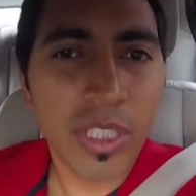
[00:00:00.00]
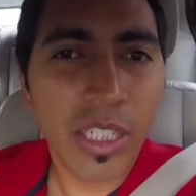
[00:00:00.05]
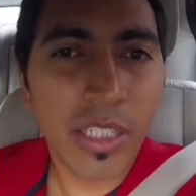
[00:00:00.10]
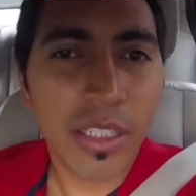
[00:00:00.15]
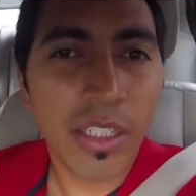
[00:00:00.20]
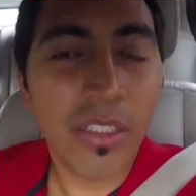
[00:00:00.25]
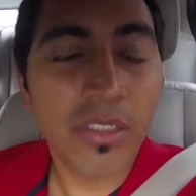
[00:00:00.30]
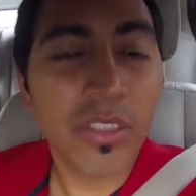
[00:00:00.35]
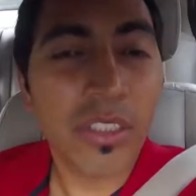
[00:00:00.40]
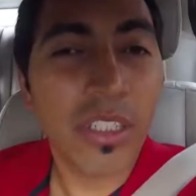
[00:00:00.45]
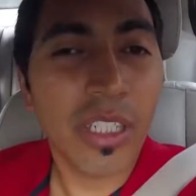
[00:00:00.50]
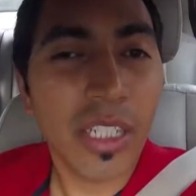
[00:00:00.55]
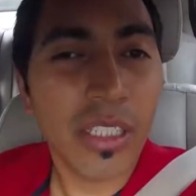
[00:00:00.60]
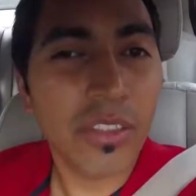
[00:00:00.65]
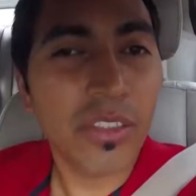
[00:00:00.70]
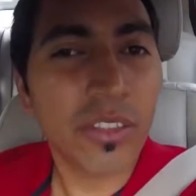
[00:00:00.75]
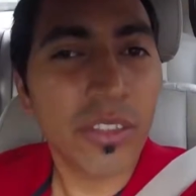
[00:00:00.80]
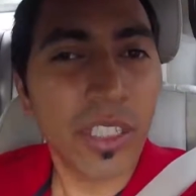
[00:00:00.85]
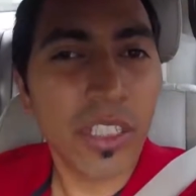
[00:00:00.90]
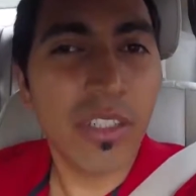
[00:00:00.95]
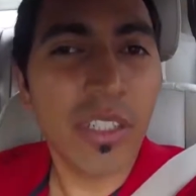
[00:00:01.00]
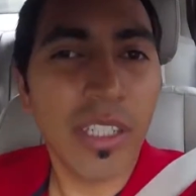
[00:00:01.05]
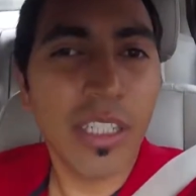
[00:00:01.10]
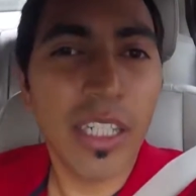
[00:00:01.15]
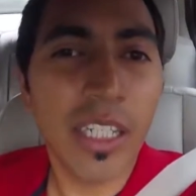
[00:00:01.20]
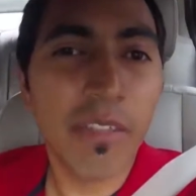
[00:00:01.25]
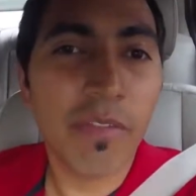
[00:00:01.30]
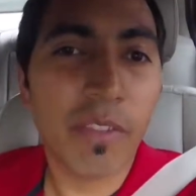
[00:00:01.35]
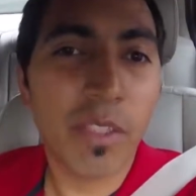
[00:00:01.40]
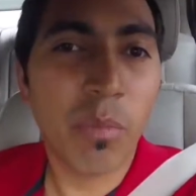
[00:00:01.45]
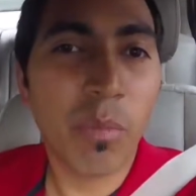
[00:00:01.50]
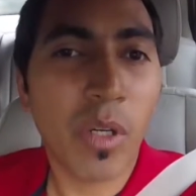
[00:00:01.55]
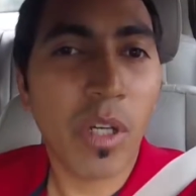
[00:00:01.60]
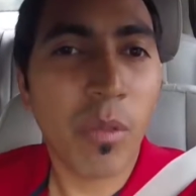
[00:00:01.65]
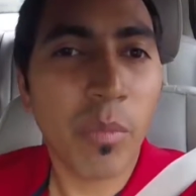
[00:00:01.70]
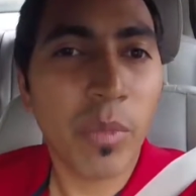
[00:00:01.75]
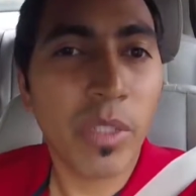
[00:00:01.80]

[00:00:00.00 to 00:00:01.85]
that doesn't necessarily lift the ball,